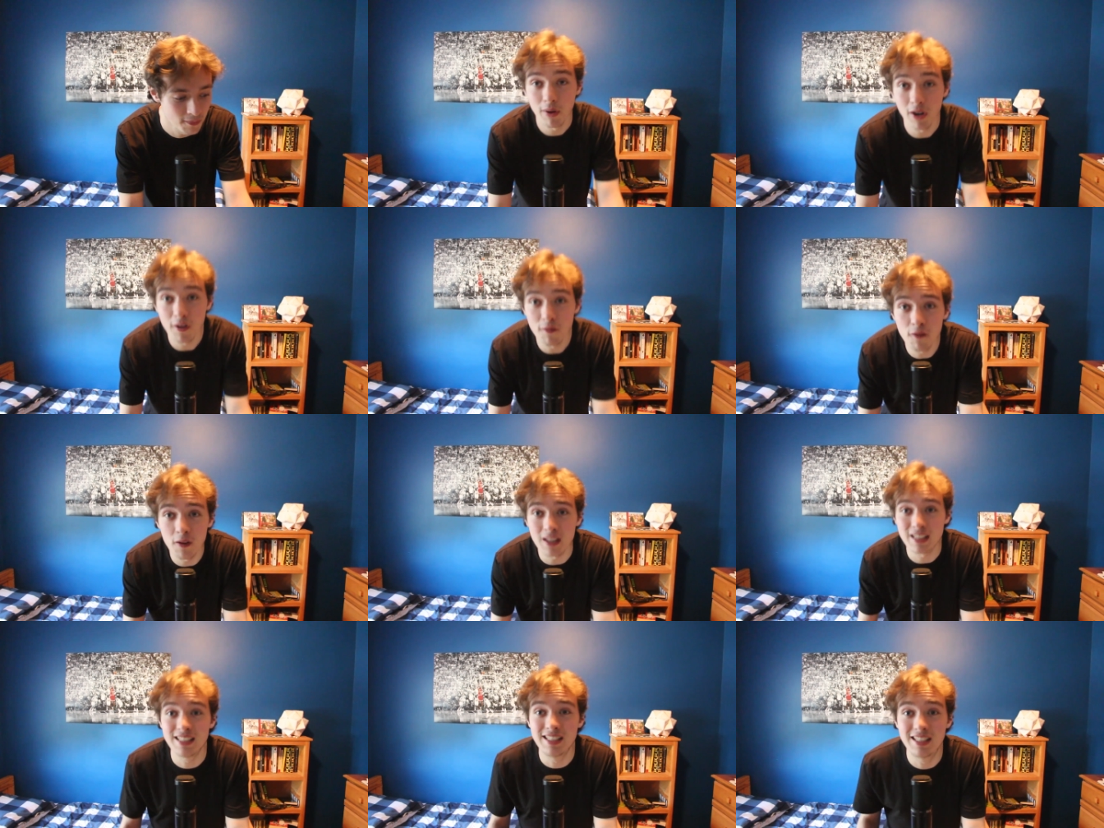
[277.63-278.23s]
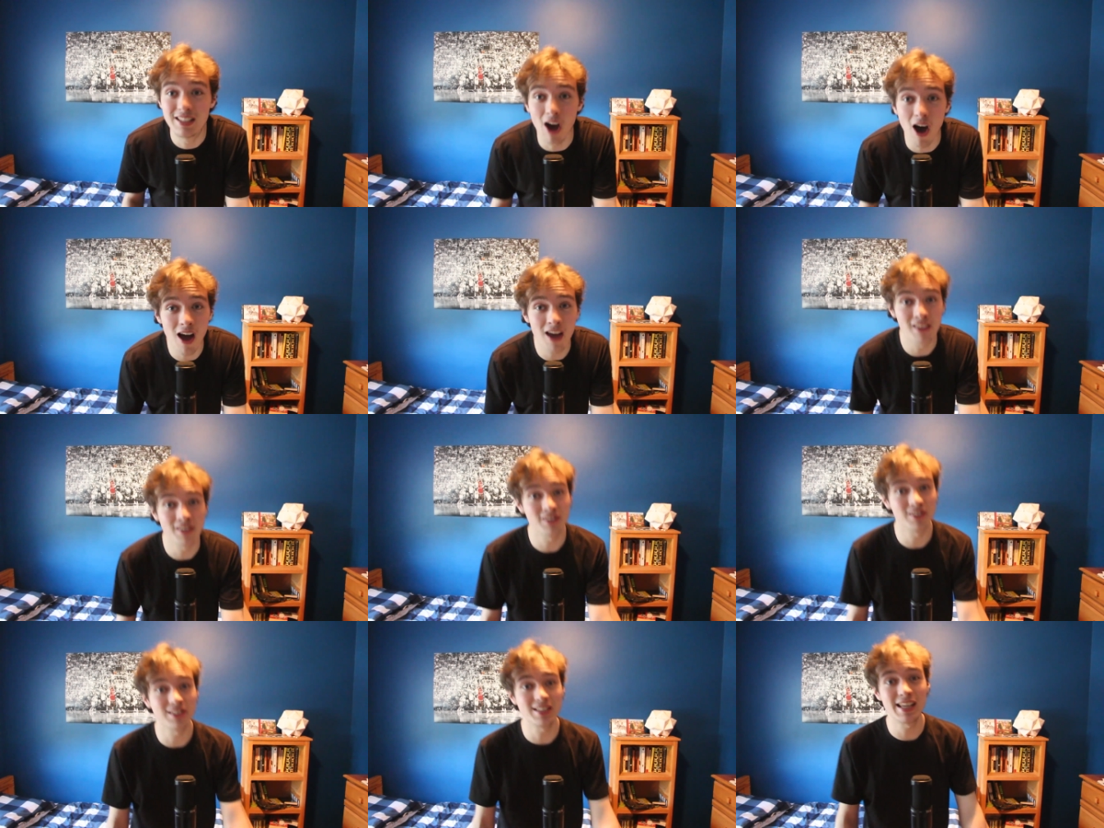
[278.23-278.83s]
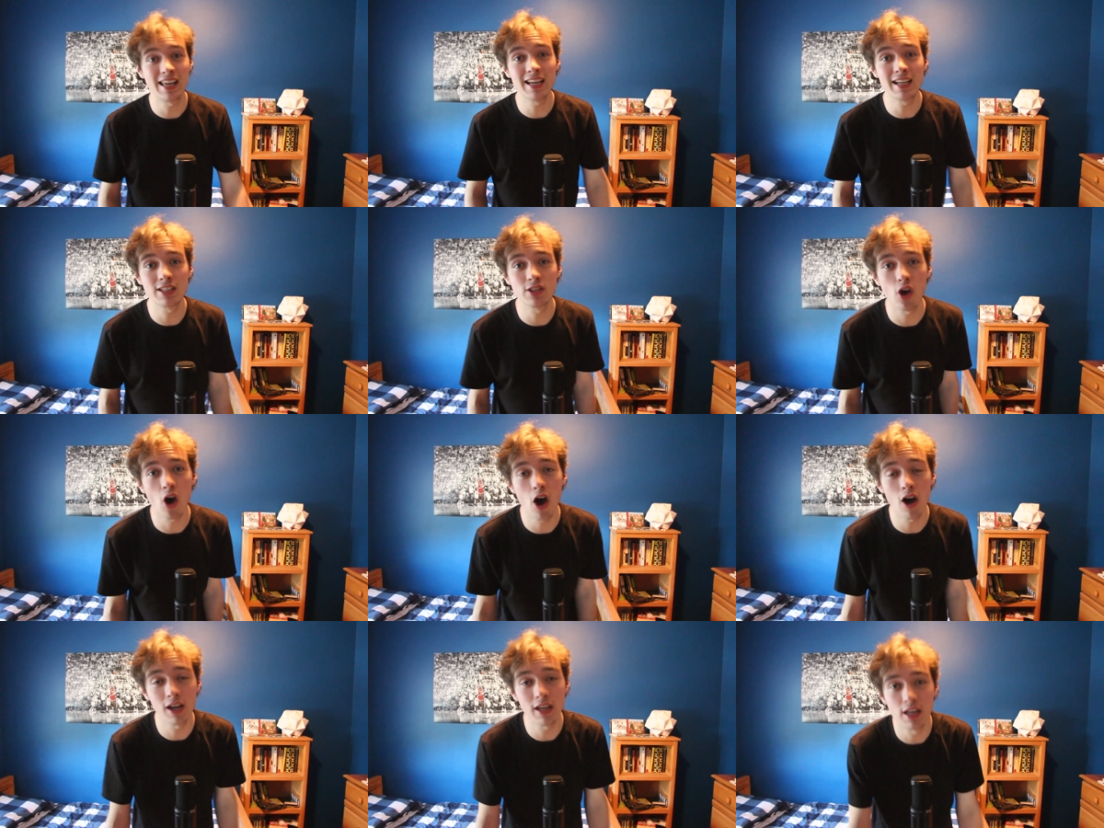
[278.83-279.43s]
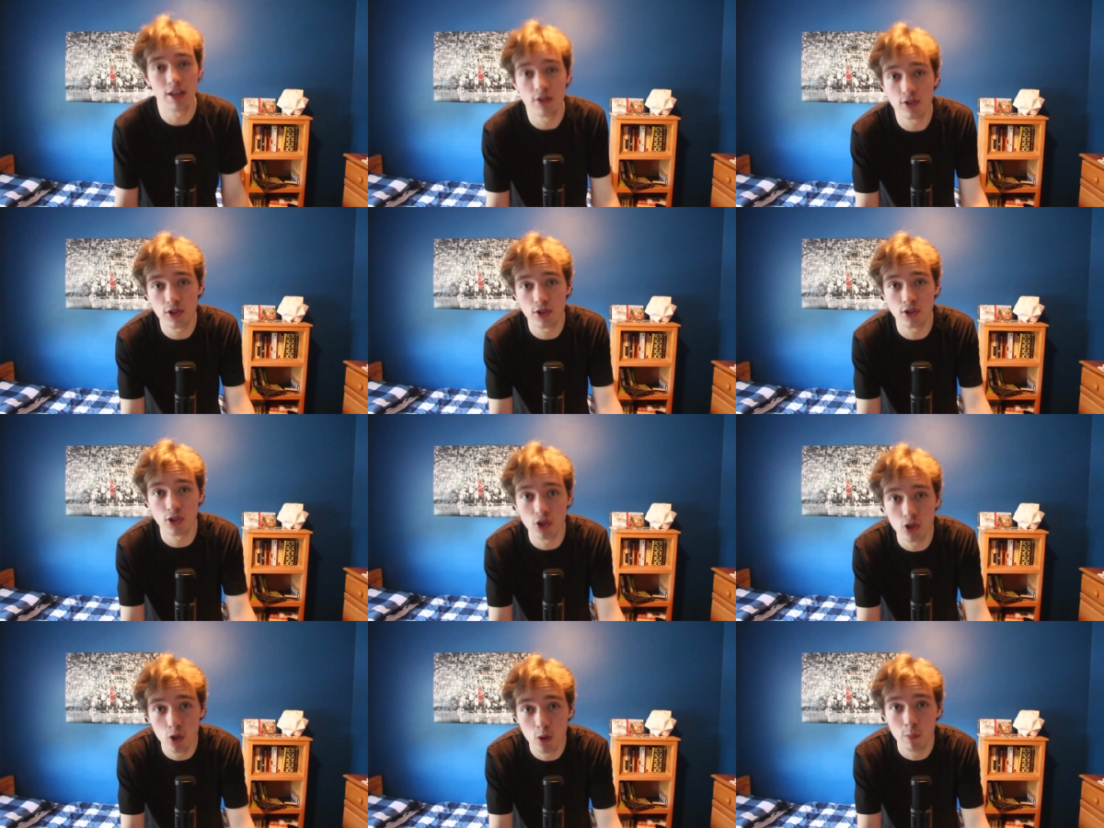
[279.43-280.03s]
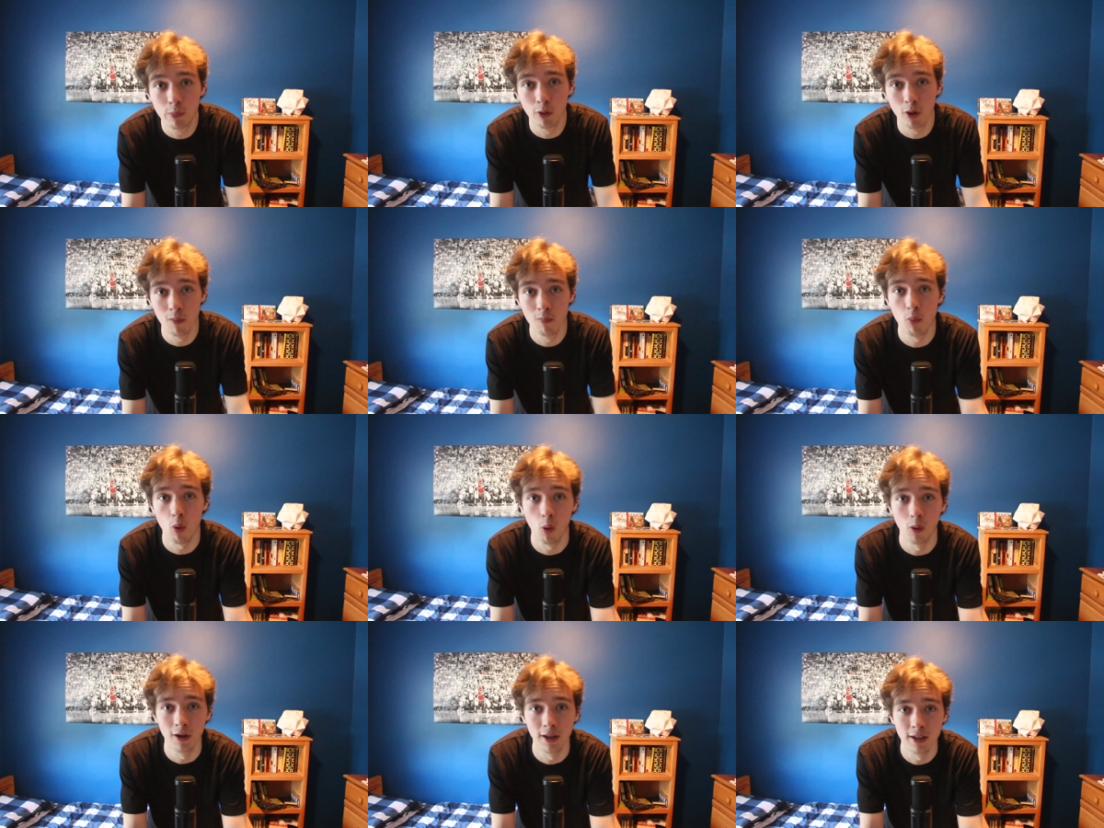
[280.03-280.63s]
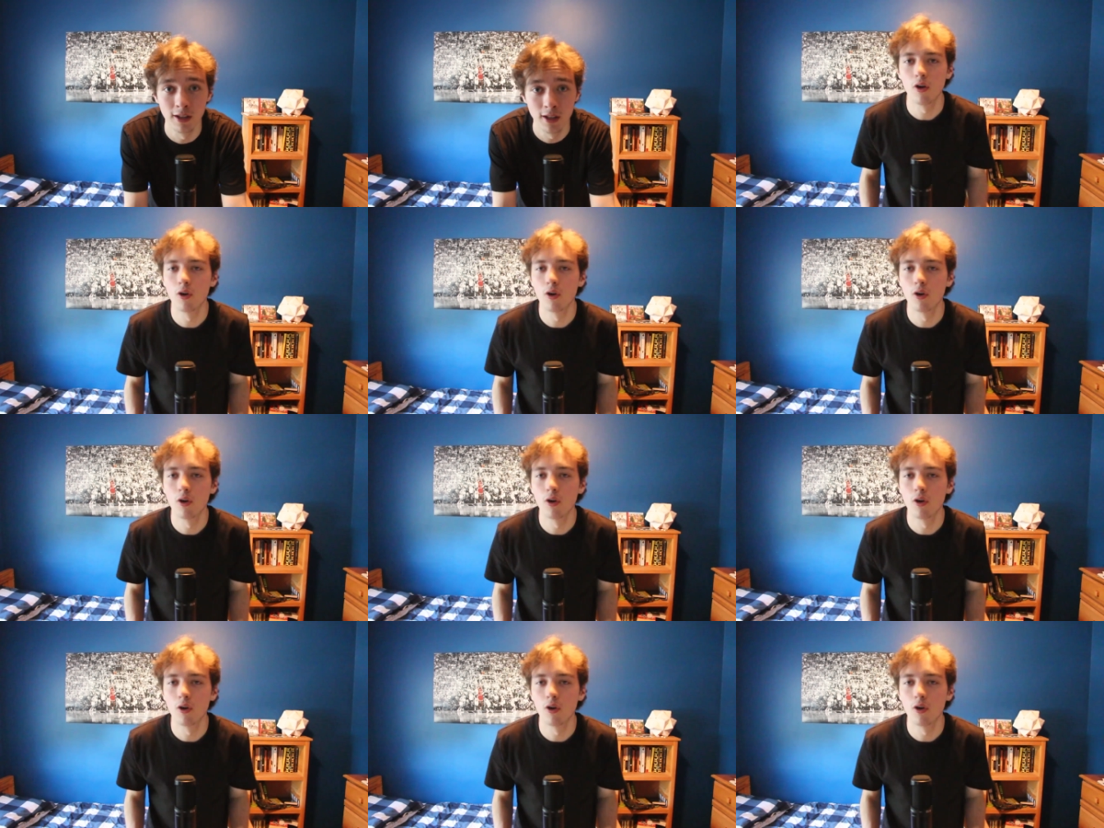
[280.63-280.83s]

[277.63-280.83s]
But if it does, TikTok is super important.